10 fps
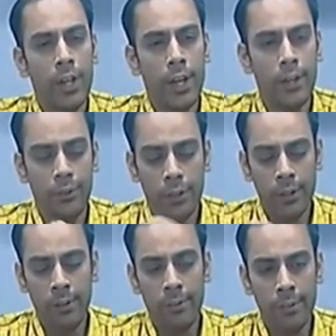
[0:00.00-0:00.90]
And you
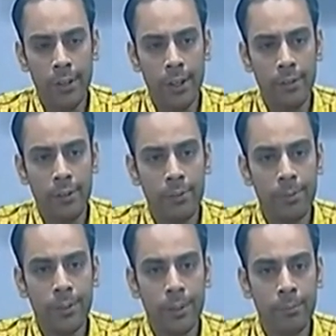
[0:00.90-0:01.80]
can have advanced
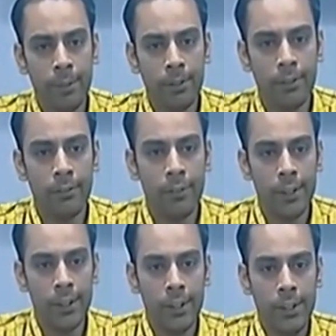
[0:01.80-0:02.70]
pitch competitions
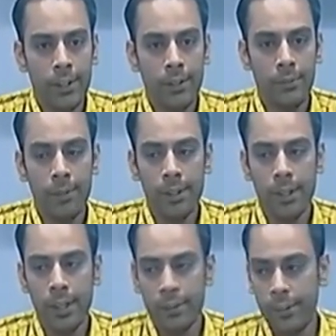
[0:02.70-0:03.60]
where you may
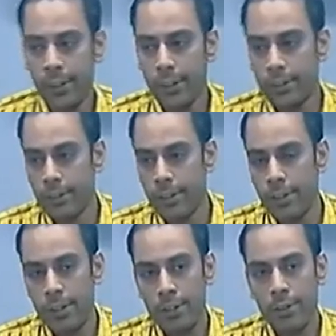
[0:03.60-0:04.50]
ask the
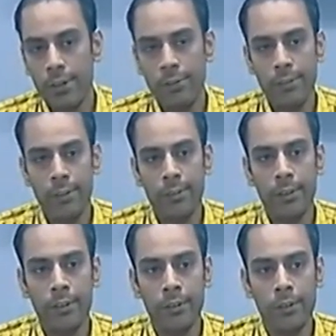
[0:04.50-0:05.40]
industry to come
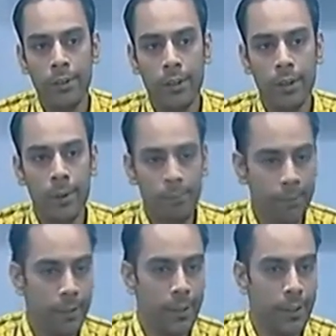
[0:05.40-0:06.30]
forward to adopt
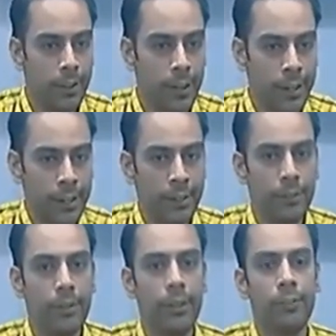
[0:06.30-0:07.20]

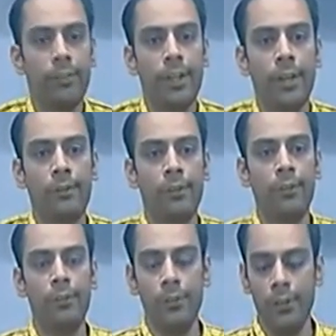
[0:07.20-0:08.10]
ideas if they are
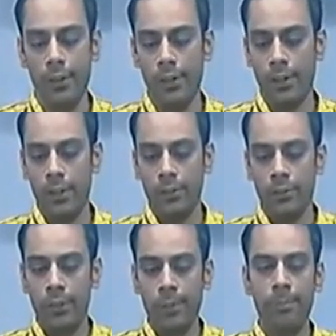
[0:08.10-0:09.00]
fruitful according
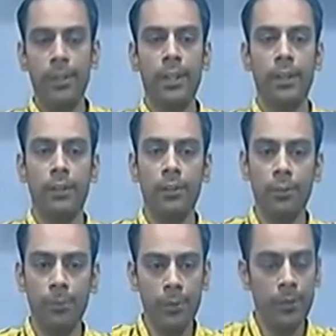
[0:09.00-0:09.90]
to them, to
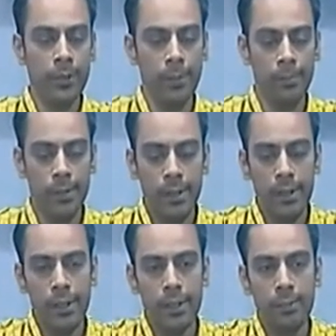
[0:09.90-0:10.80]
support them
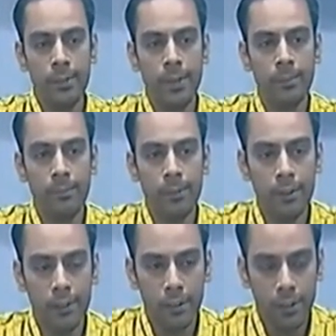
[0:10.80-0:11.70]
in coming up
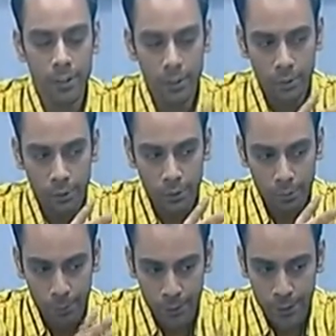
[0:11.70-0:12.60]
to
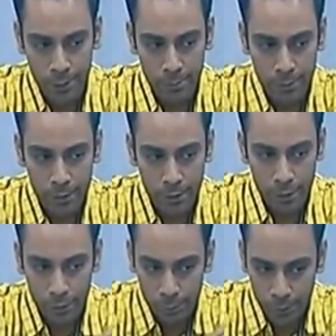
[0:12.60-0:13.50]
support
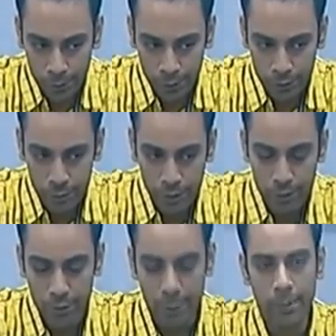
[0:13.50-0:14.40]
the
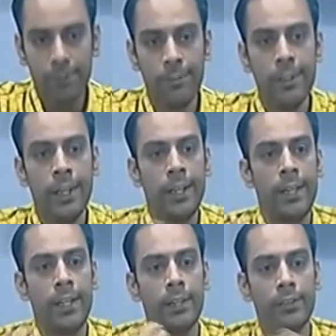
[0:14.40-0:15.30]
students to come up with the
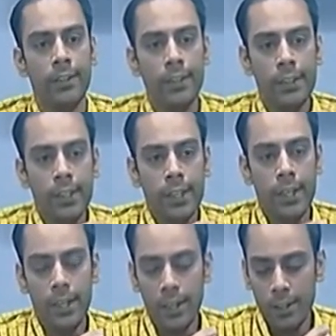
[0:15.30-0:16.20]
ideas
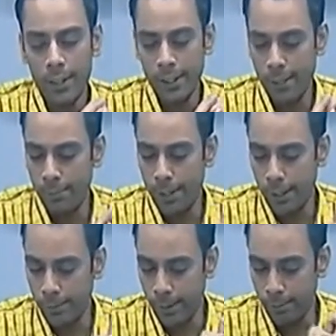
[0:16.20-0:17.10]
that can be
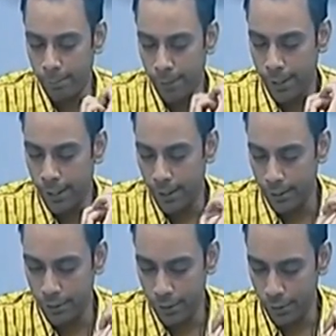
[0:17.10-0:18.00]
taken up by the
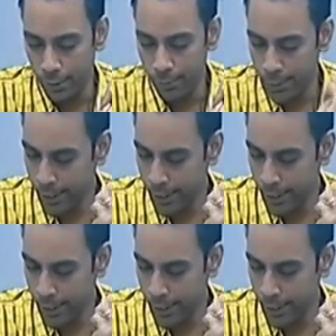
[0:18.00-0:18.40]
industry. So pitch